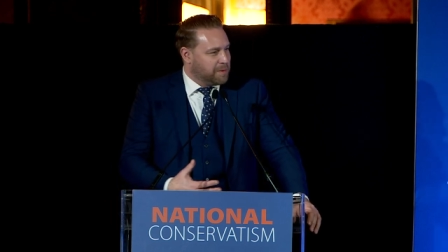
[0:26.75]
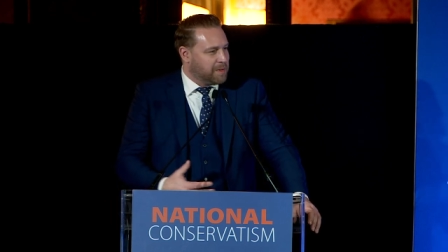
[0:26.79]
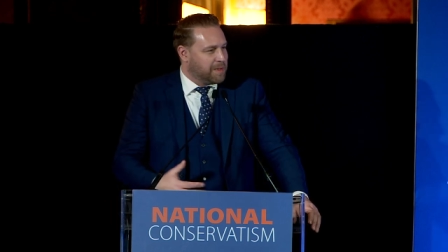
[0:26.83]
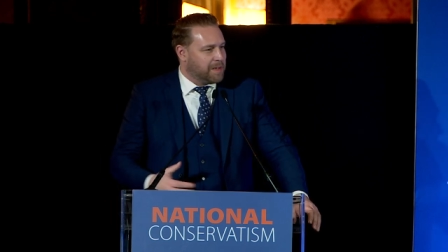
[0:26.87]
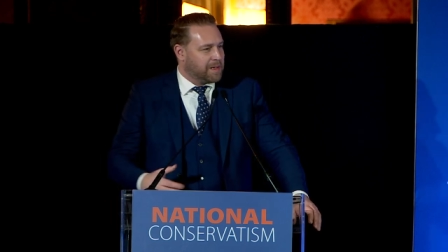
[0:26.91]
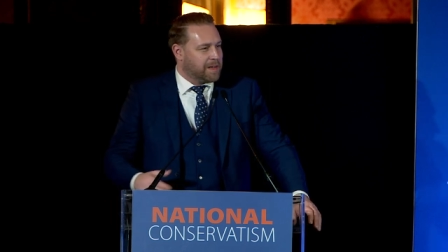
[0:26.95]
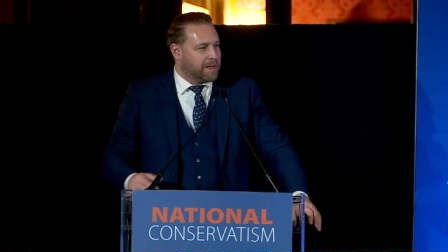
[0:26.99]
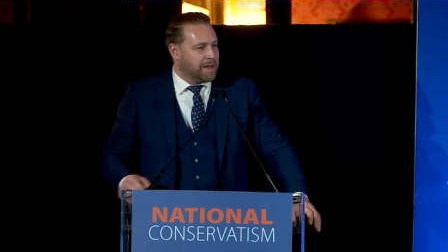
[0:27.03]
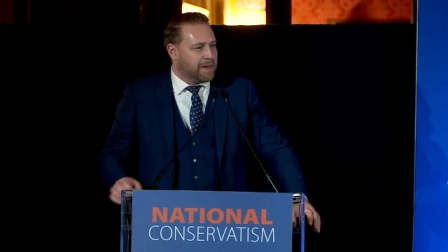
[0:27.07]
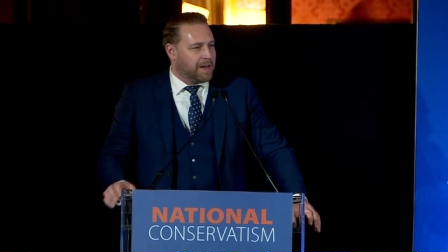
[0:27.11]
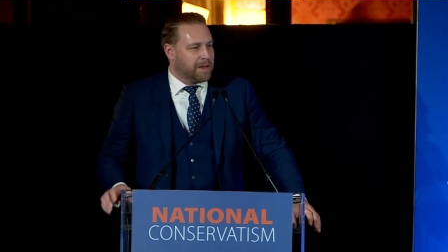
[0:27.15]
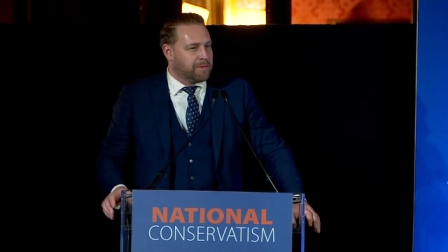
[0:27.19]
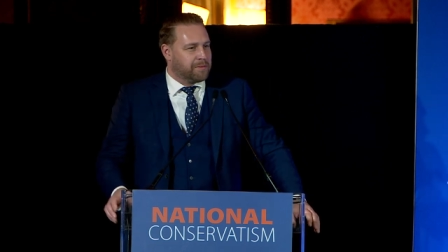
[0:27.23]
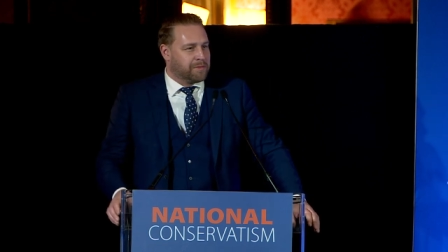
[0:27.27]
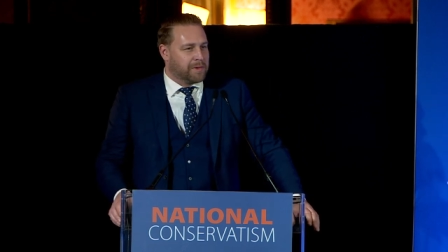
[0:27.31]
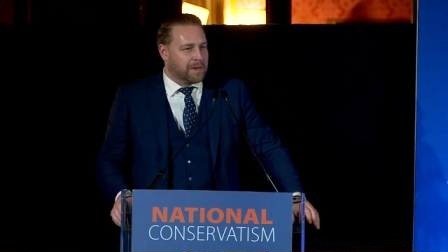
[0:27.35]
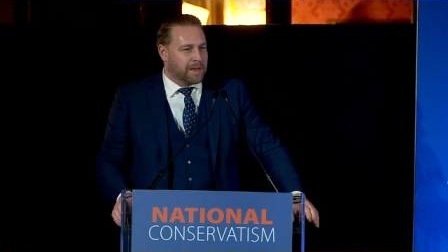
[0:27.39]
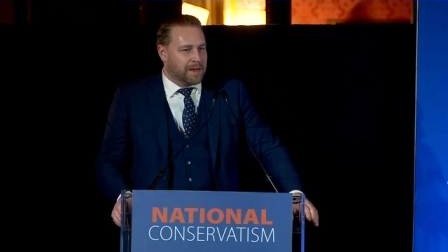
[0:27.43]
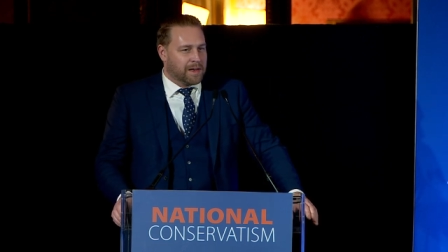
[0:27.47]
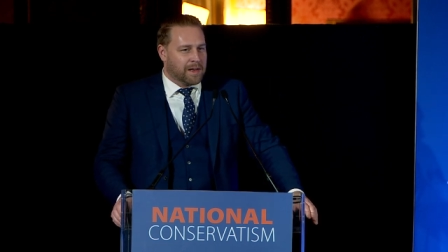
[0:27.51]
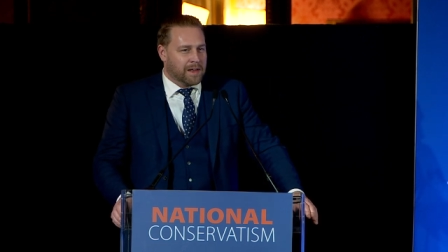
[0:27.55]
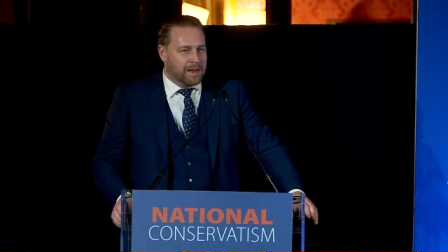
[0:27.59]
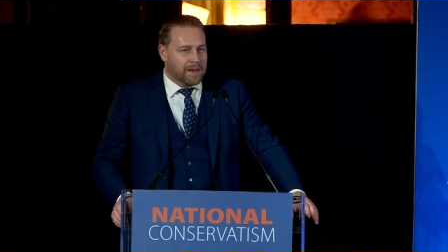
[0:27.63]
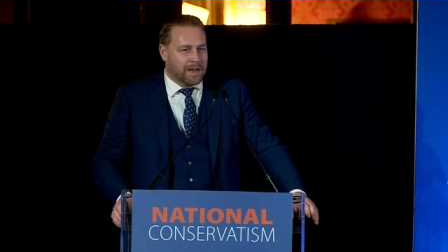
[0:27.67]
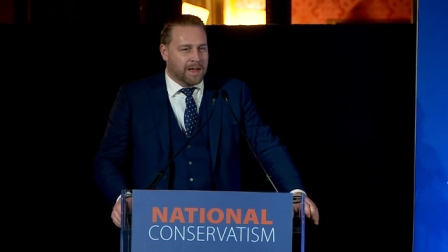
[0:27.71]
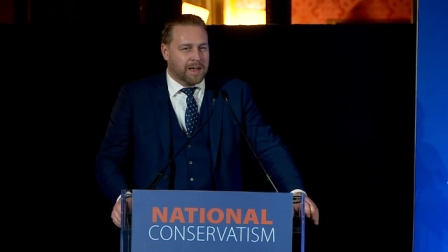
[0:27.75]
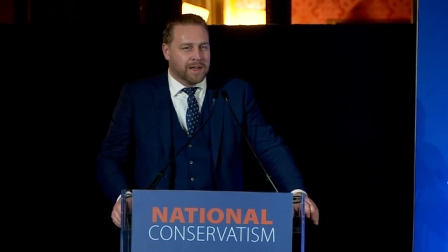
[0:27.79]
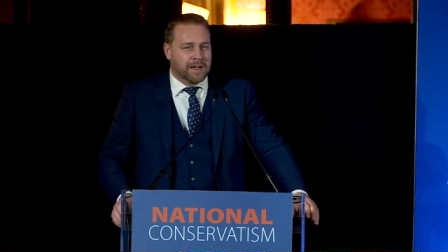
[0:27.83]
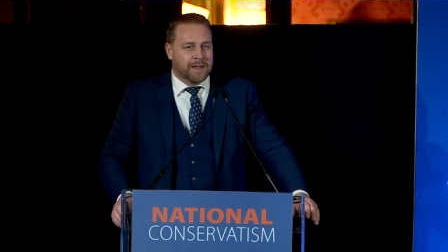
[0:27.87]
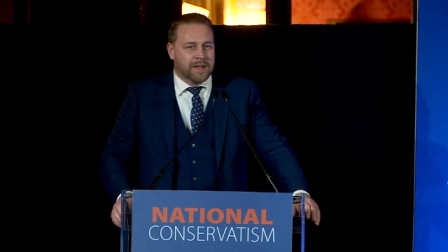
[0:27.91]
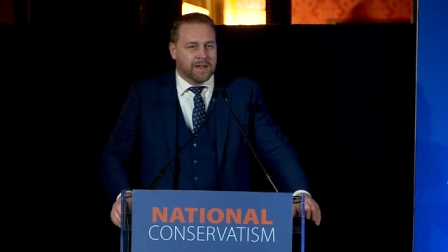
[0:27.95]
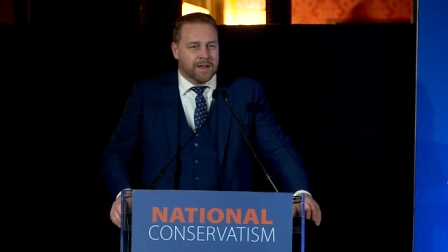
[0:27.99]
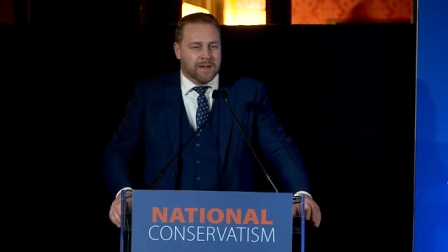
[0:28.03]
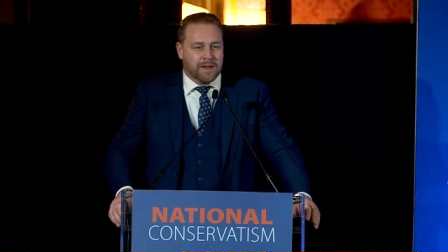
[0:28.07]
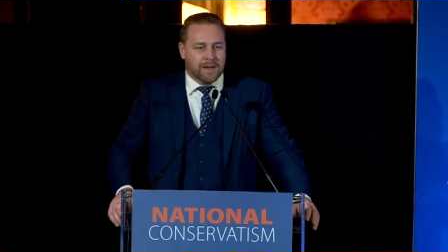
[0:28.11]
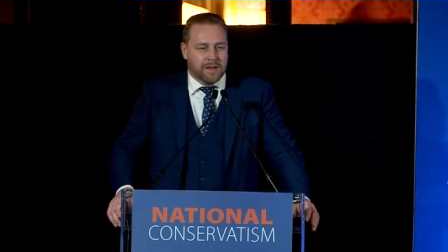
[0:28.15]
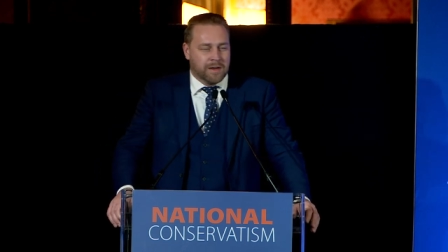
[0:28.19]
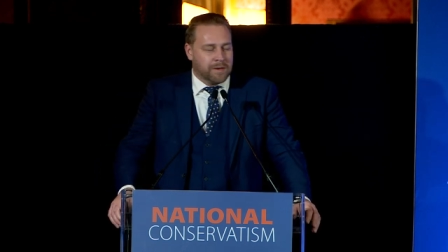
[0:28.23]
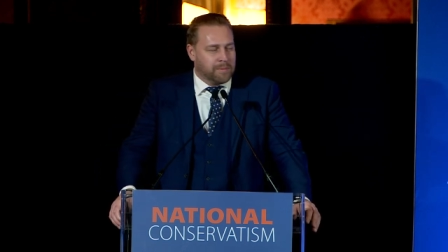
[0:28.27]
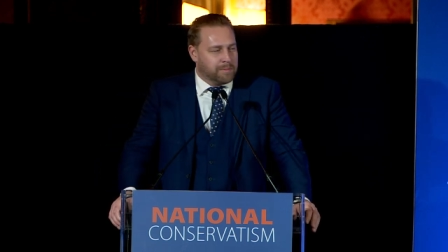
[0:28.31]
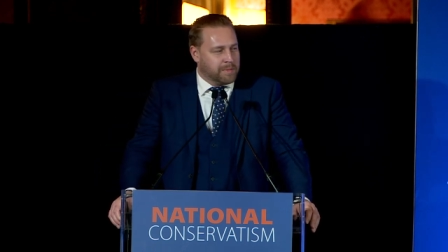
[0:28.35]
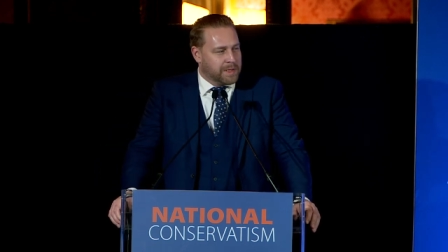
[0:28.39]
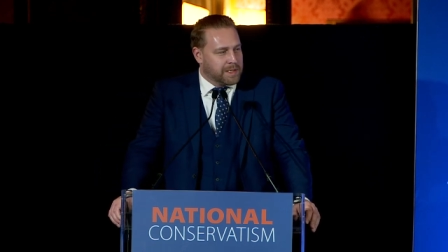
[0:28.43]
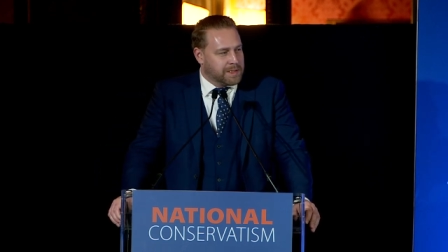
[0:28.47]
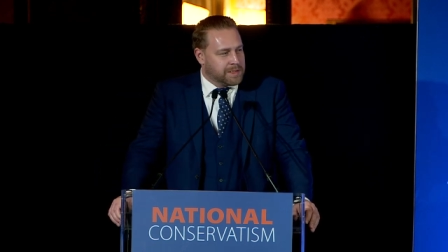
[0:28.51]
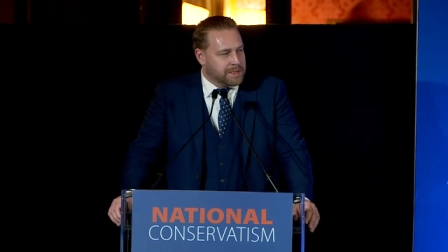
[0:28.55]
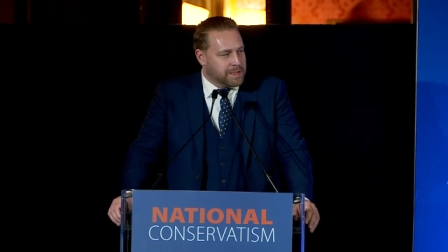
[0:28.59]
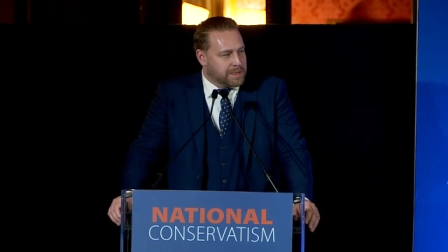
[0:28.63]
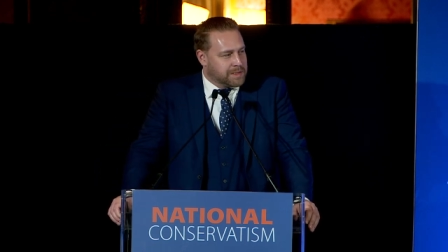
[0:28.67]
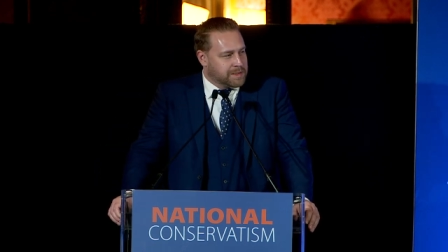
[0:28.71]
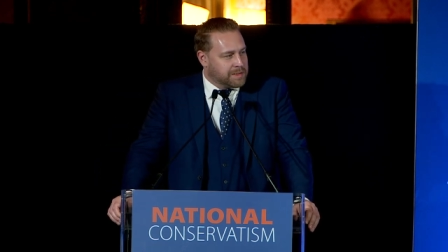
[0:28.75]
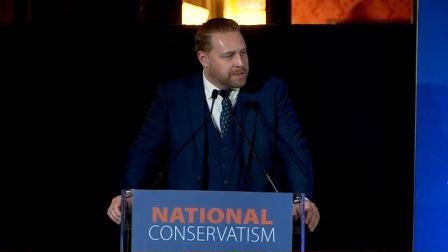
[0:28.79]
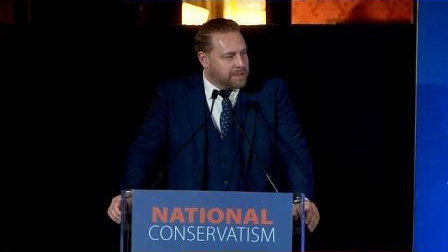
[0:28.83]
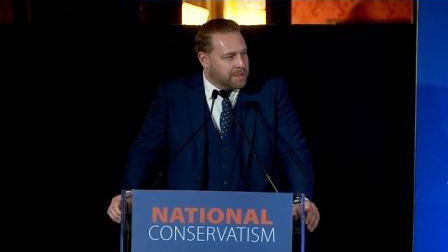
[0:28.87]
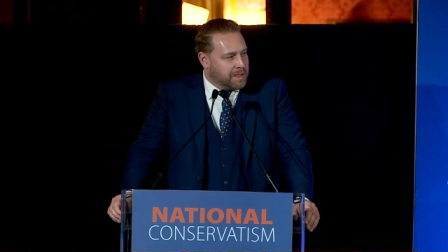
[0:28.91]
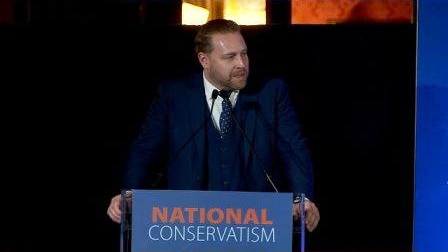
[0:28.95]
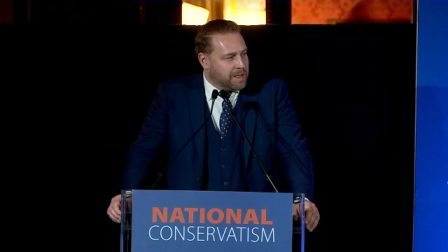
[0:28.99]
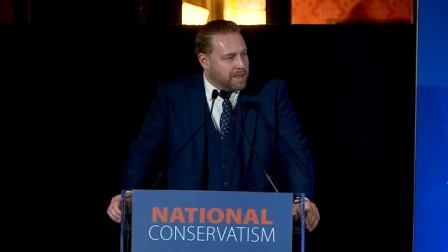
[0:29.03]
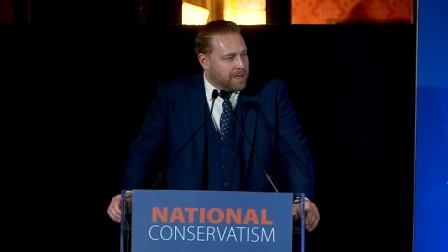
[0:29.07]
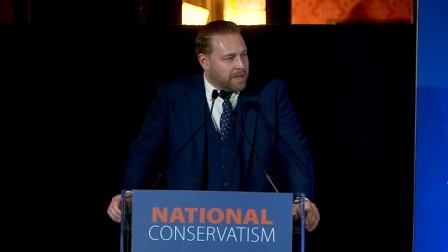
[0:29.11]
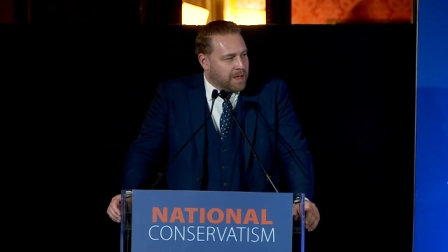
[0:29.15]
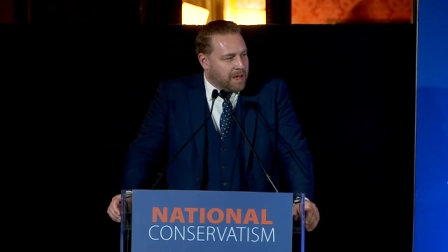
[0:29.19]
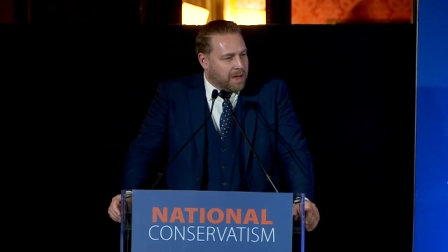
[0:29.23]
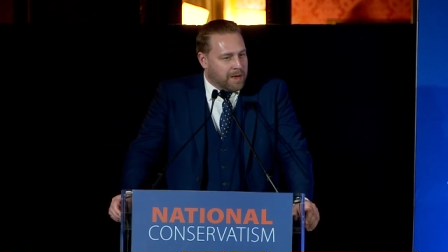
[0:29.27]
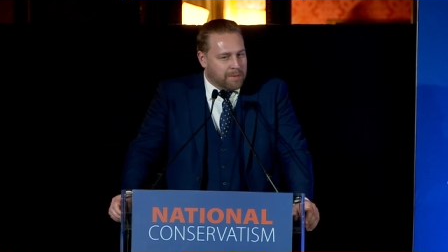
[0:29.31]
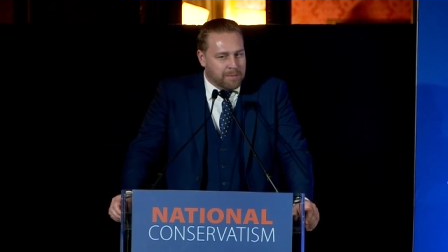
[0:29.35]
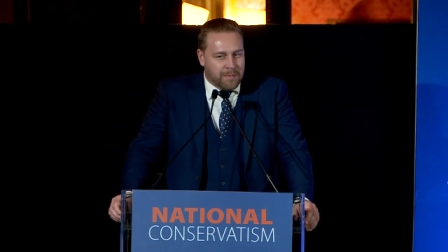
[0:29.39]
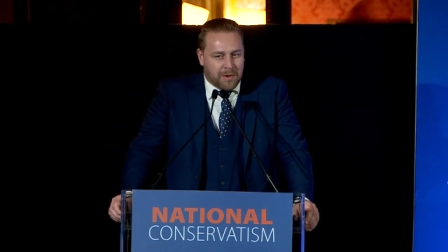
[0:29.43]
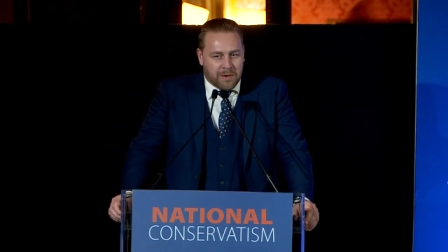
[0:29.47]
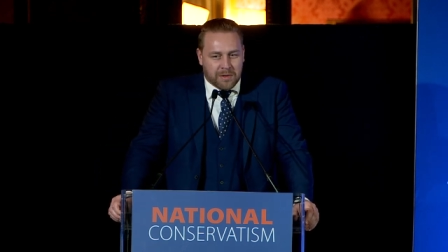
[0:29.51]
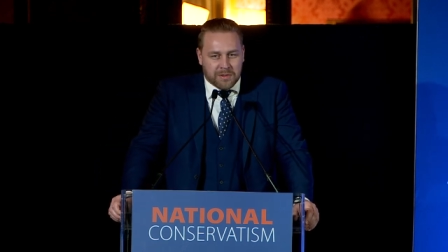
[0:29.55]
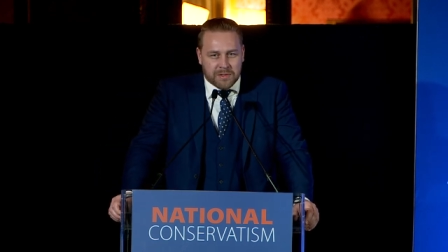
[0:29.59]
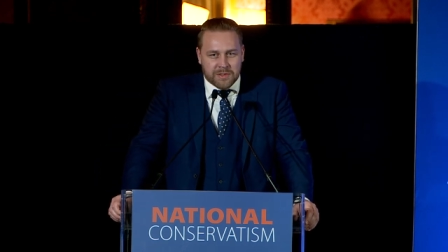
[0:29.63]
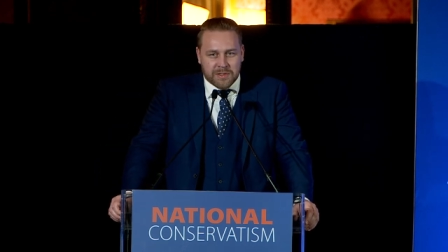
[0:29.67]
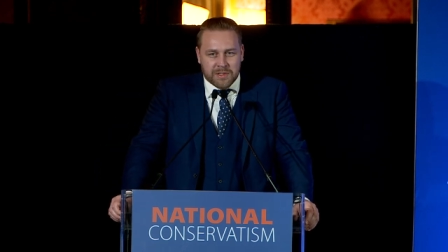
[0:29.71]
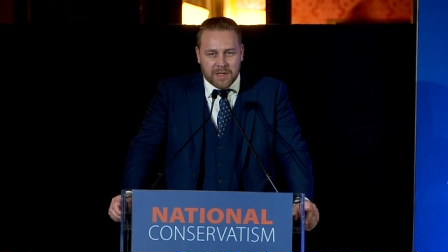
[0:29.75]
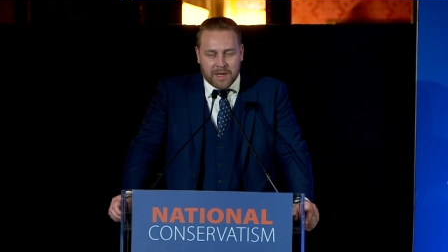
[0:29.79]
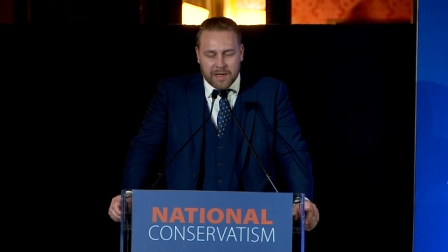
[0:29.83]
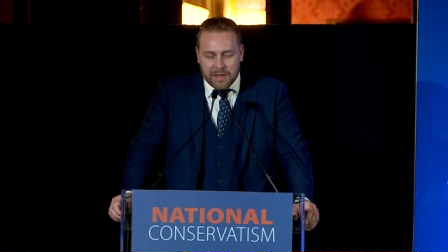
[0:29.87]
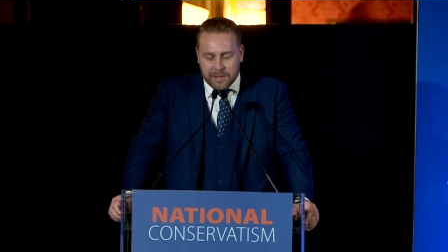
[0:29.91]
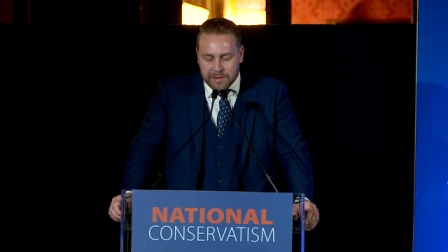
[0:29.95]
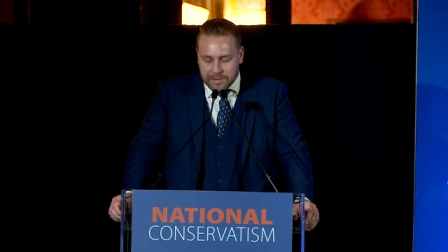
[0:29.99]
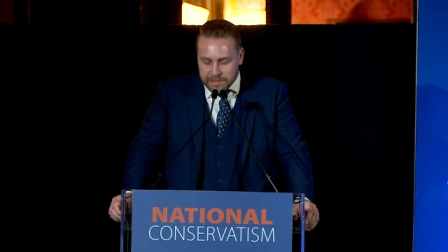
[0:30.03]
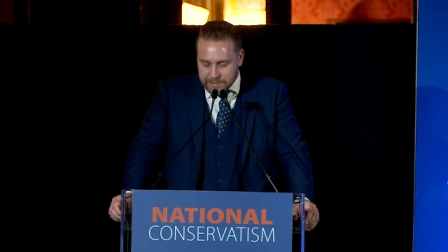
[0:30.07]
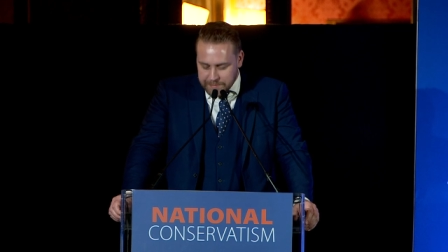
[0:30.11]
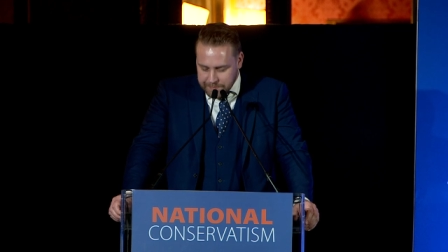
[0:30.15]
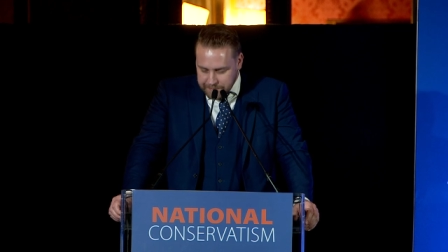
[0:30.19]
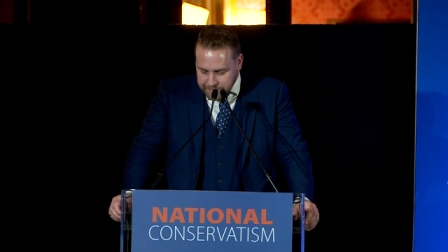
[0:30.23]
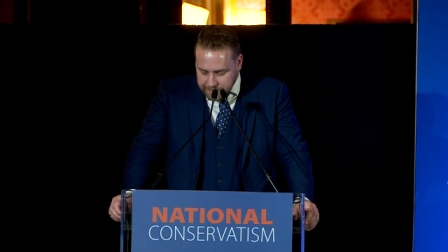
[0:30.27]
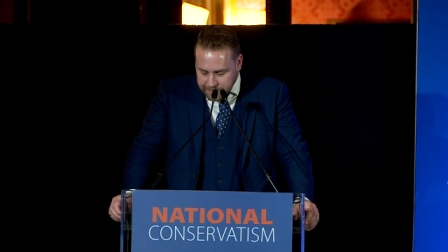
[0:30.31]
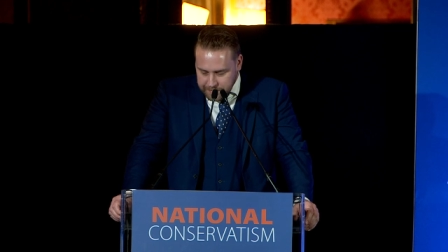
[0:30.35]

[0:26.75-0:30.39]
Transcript: I feel like a midget amongst giants.